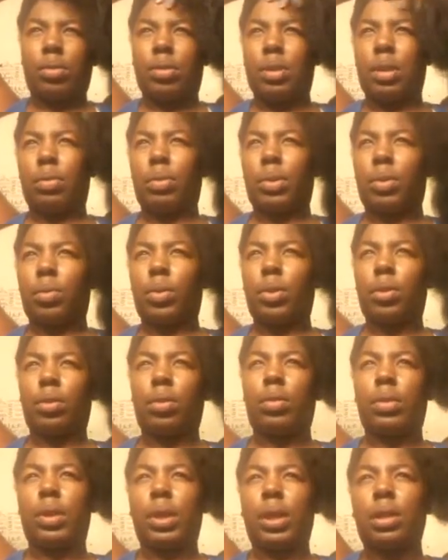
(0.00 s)
do something real
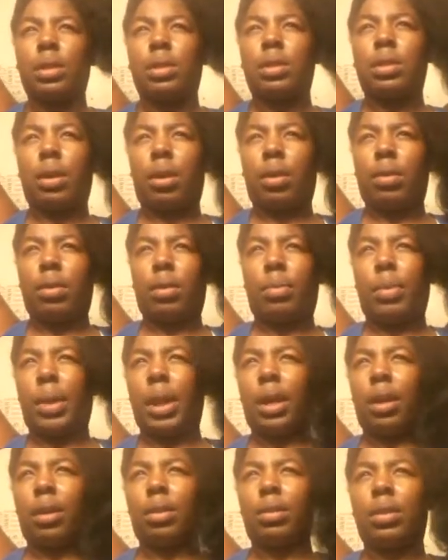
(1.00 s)
quick so that my
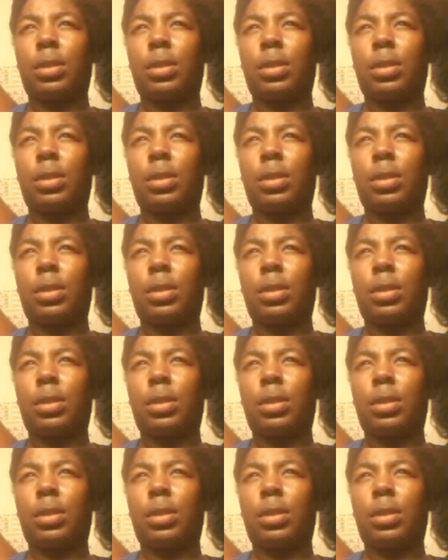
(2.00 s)
hair